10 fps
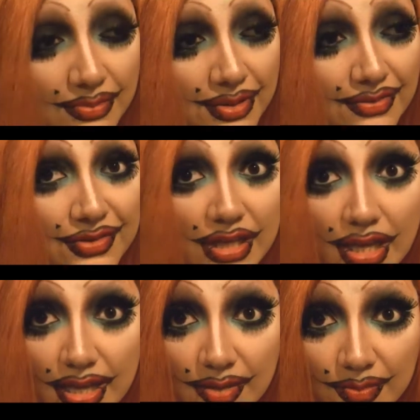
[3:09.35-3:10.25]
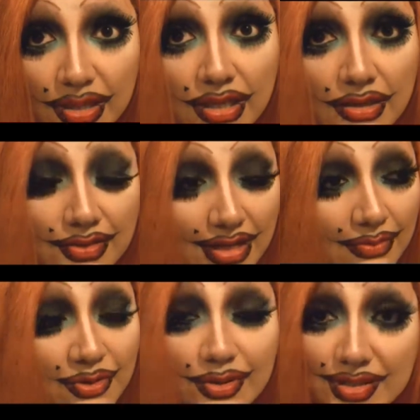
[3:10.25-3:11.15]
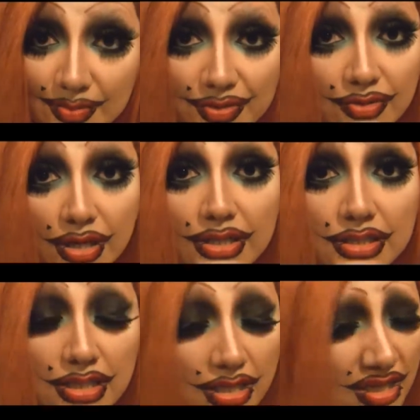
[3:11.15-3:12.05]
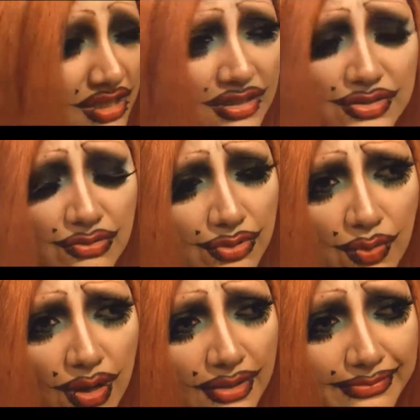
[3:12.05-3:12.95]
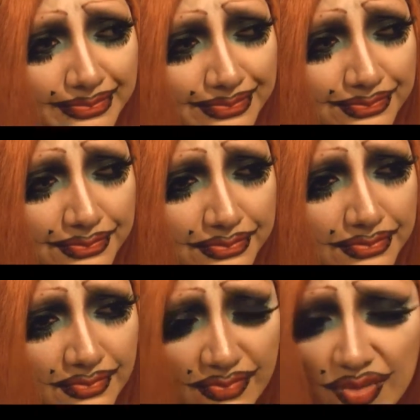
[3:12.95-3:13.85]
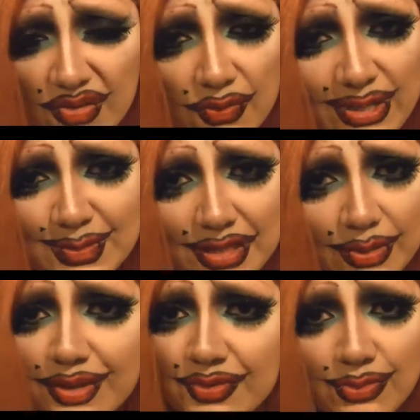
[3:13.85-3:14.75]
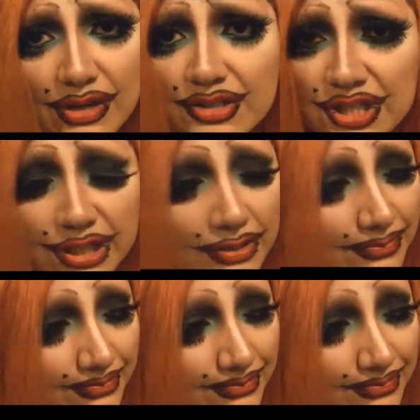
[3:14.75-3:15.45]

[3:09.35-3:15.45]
But if you hate me, then I'm doing something right. Don't know why. I've always been that way, even when I was younger.